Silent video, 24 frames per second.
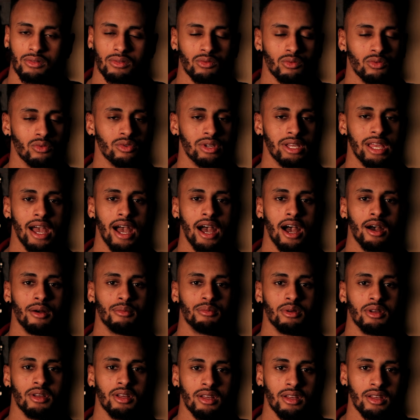rehab
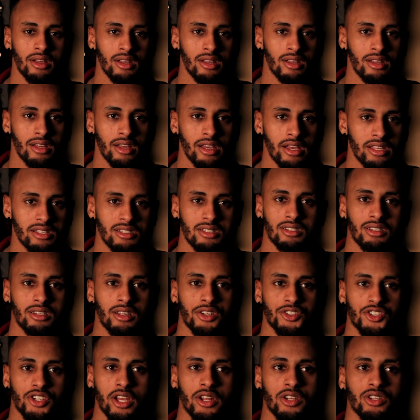isn't
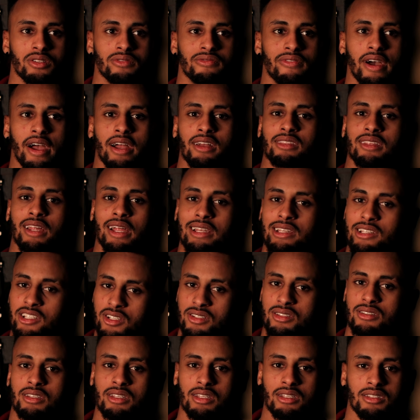going to change the fact that I
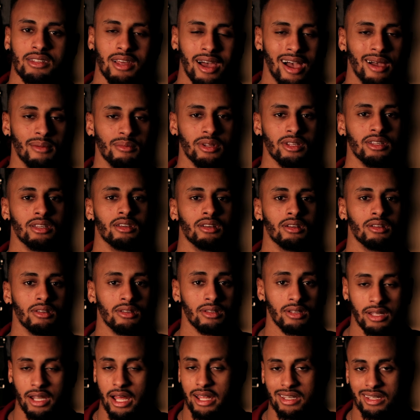just need time to heal,
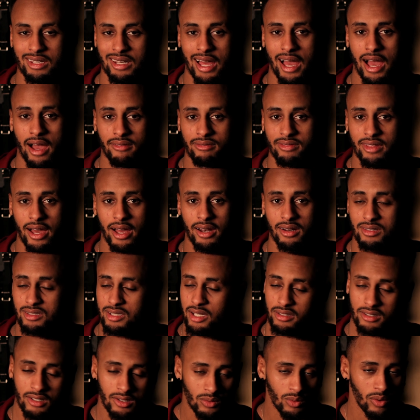and I didn't have that because
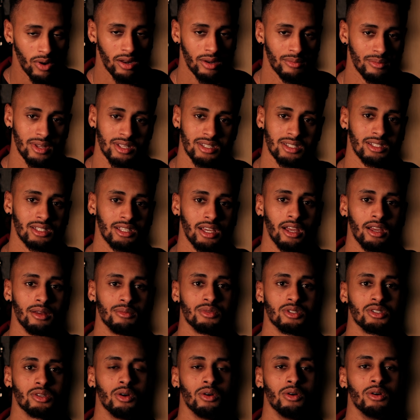I didn't want to miss a game.
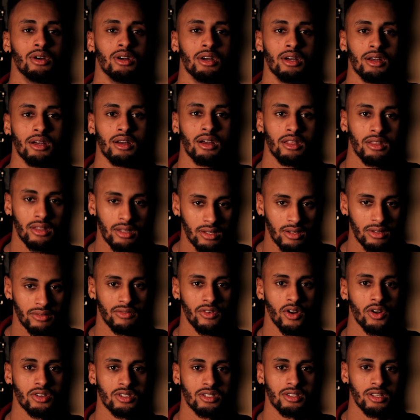So I think
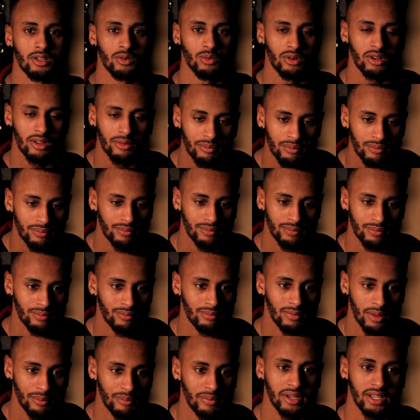adversity
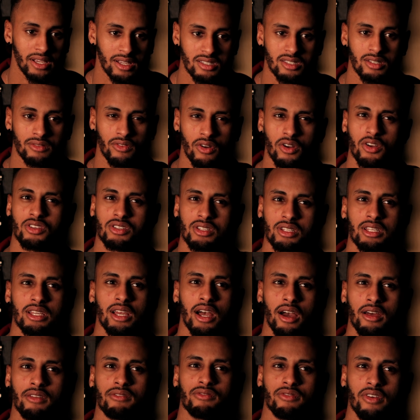the biggest adversity
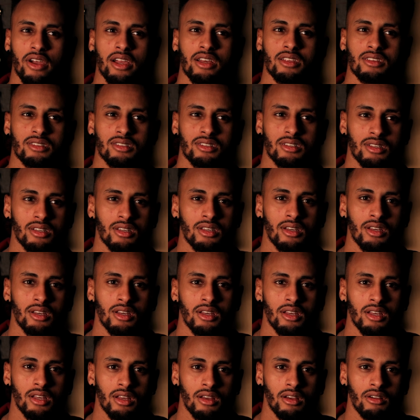I'd faced
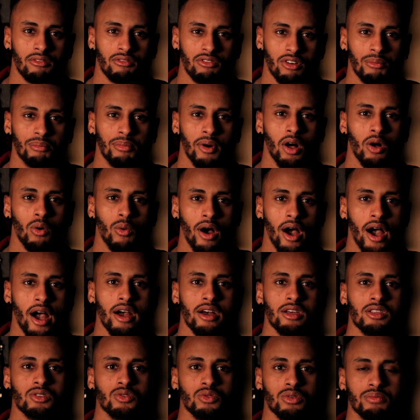
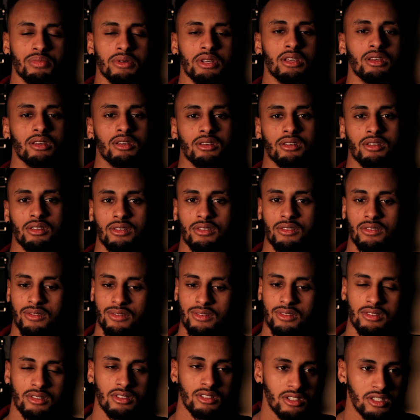football-wise would be
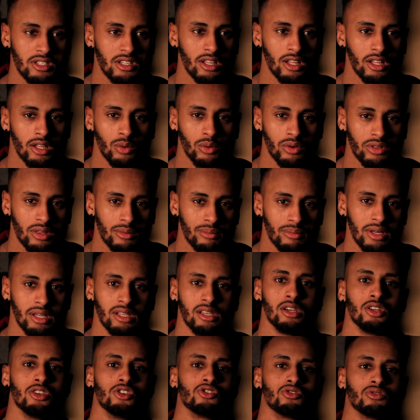dealing with a big
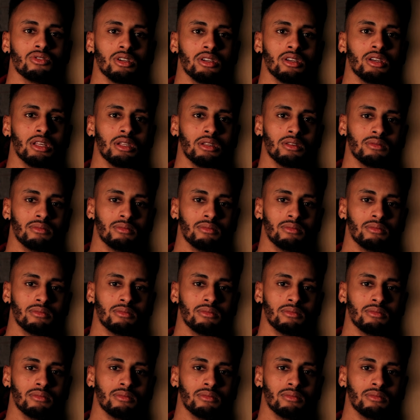injury in